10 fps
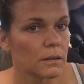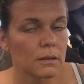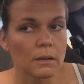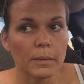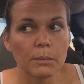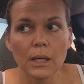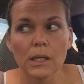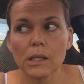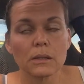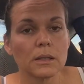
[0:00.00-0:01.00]
Somebody might
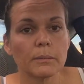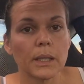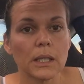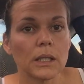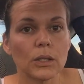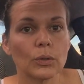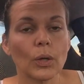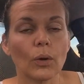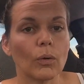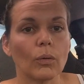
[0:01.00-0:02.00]
kill somebody that you
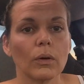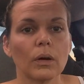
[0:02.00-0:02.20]
know.